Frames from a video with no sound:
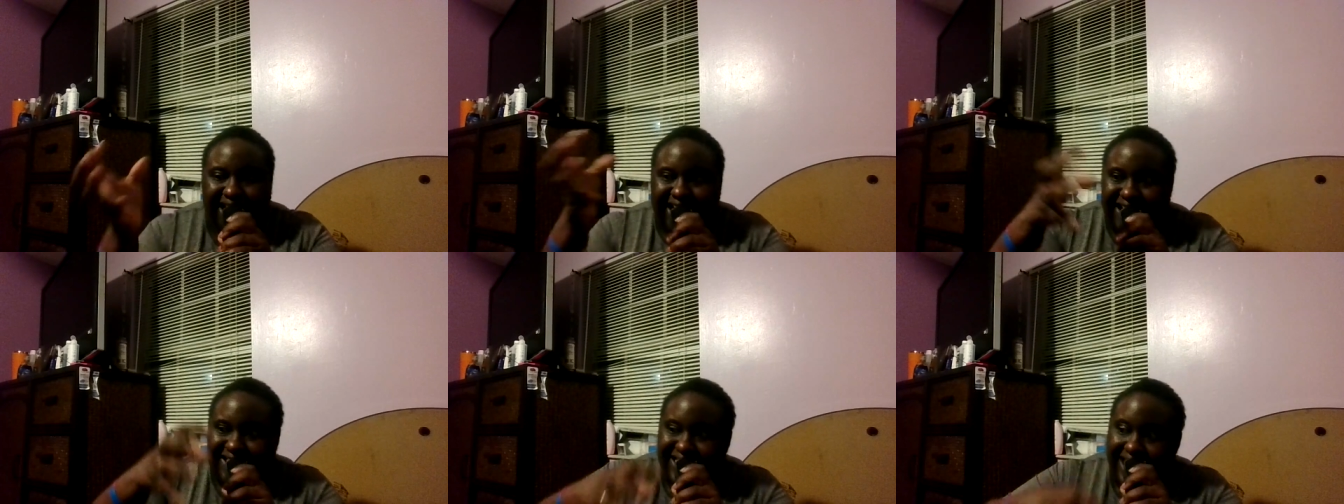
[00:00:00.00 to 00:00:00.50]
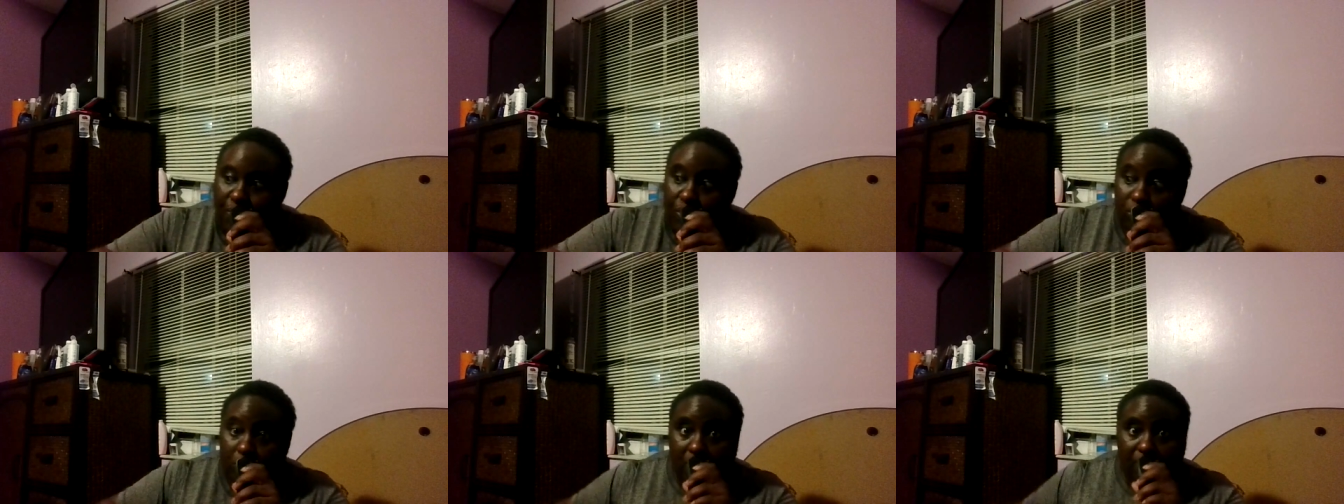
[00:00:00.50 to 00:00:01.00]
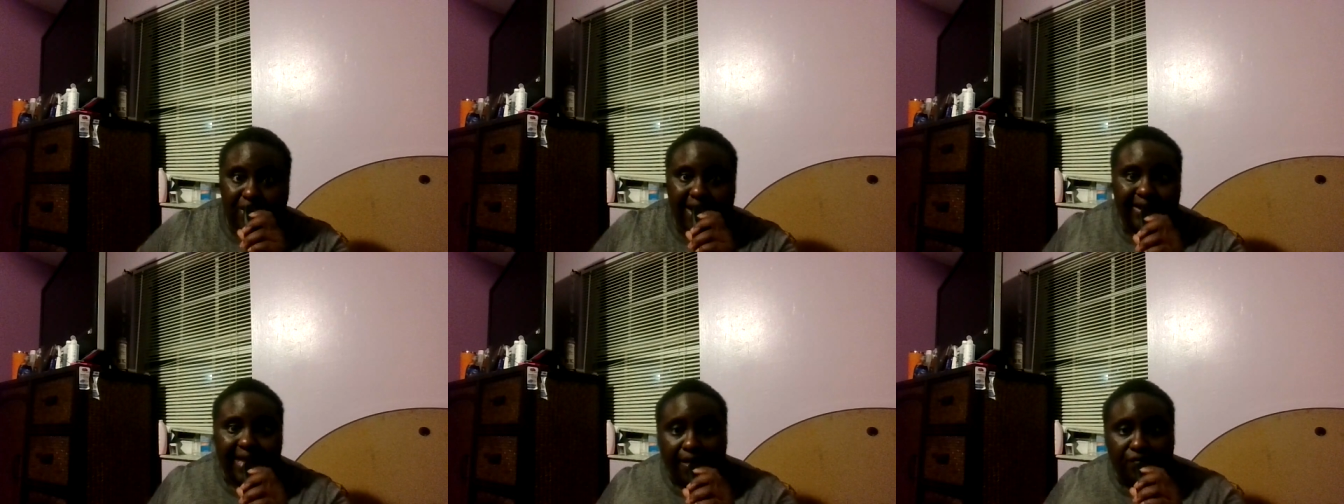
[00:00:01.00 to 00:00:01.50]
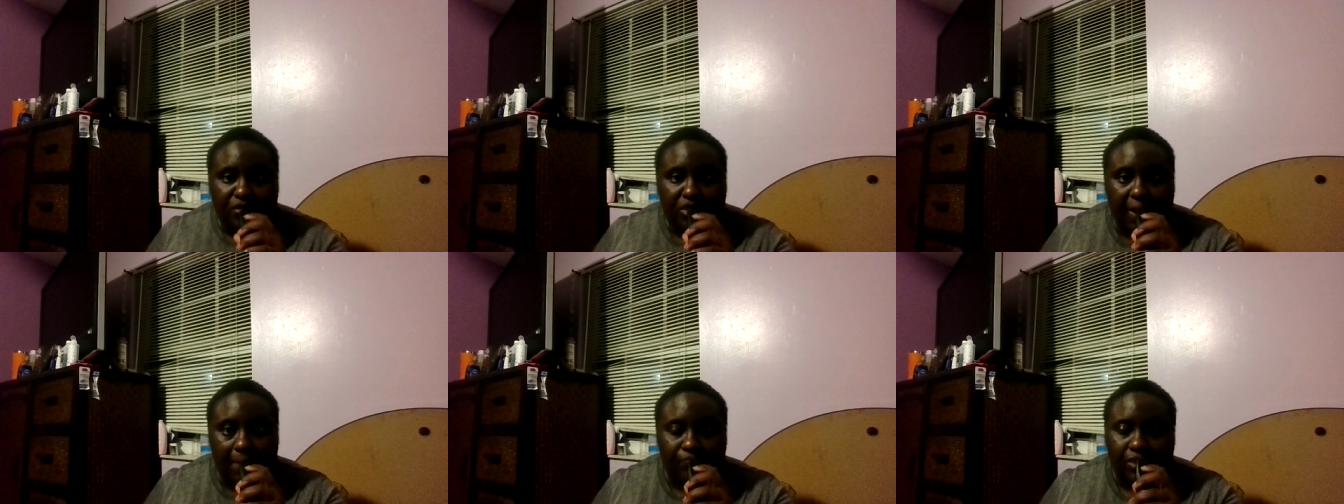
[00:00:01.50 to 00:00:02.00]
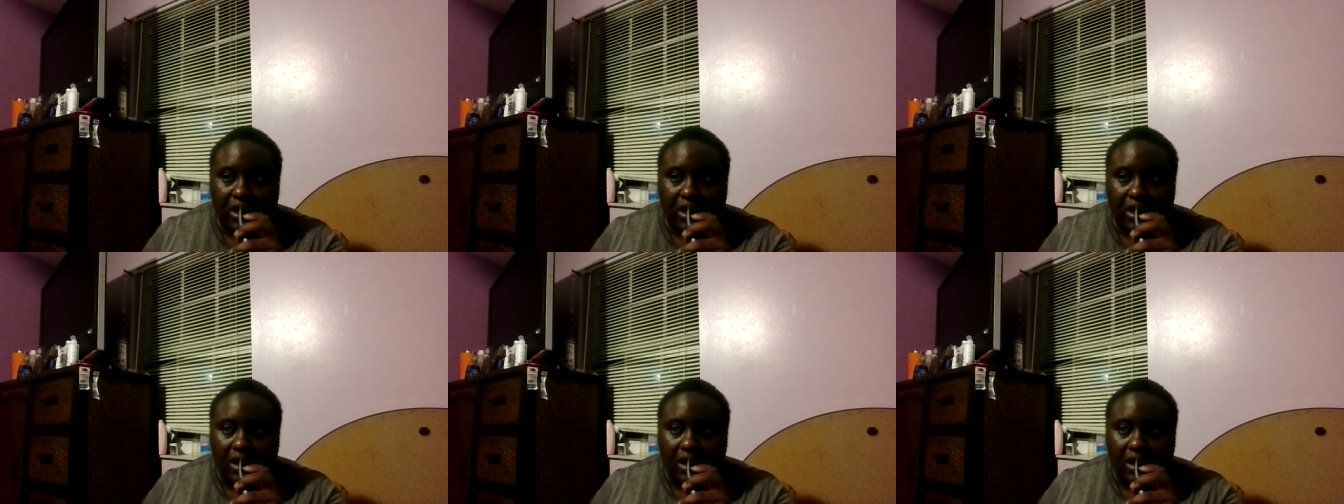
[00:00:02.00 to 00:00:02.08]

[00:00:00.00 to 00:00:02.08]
and He will provide everything.